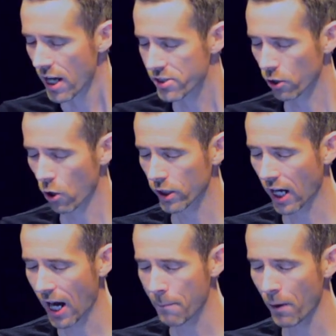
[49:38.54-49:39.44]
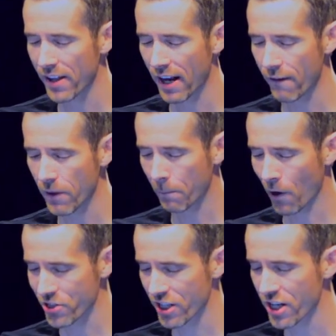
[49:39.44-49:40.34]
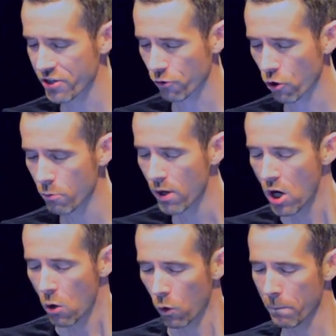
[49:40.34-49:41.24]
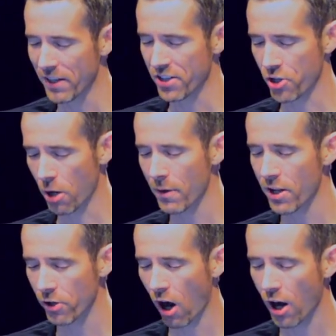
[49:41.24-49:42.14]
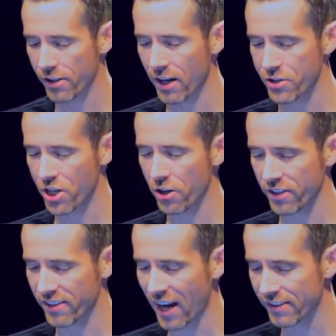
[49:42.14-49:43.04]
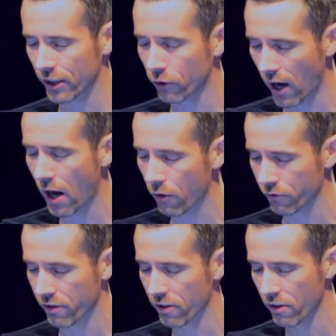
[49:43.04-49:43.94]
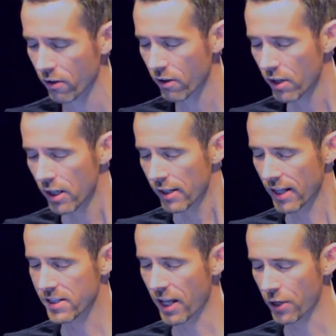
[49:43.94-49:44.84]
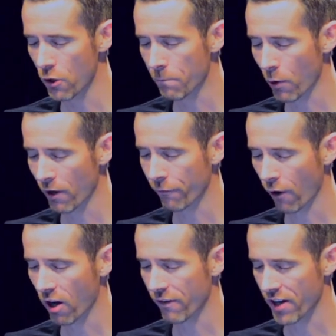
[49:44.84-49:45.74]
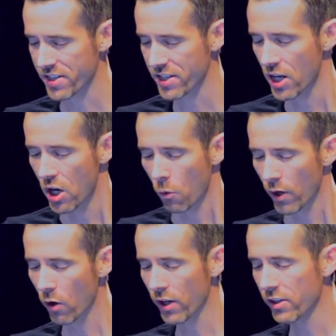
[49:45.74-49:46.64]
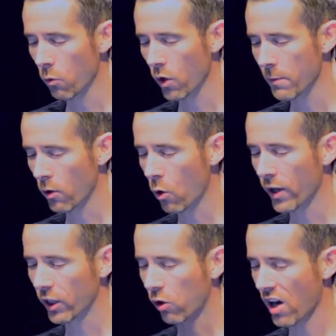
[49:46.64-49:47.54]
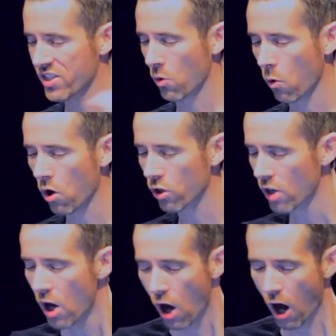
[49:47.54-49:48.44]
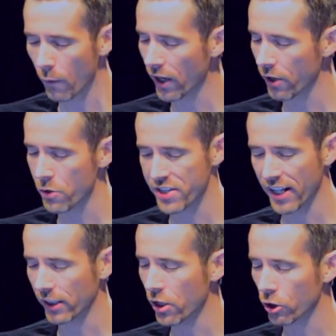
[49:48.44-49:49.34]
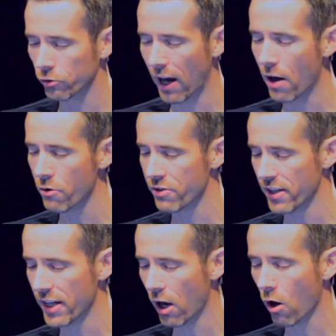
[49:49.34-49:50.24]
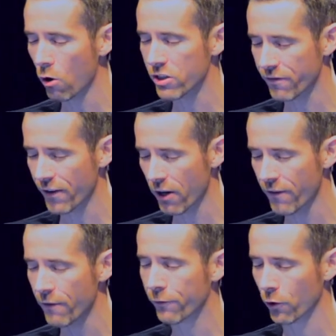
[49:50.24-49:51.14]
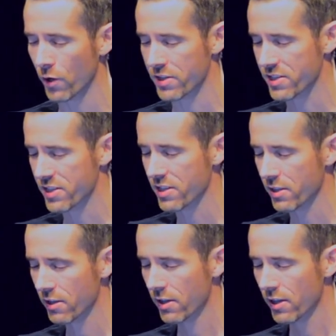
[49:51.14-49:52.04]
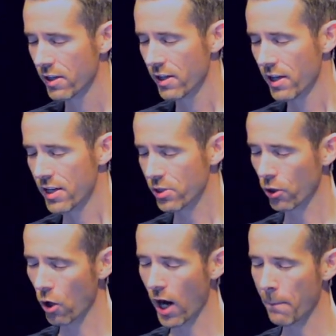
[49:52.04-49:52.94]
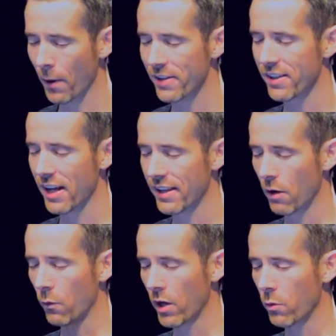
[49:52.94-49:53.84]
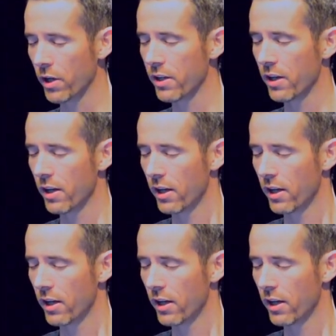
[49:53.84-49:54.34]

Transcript: And so, Lord God, I pray that every person in this room would be determined in their heart to now start to take the ground that you have put in front of us. We don't need to worry about going across the world. All we got to do is take a little ground in our own sphere of influence. And so, Lord, I pray today that we would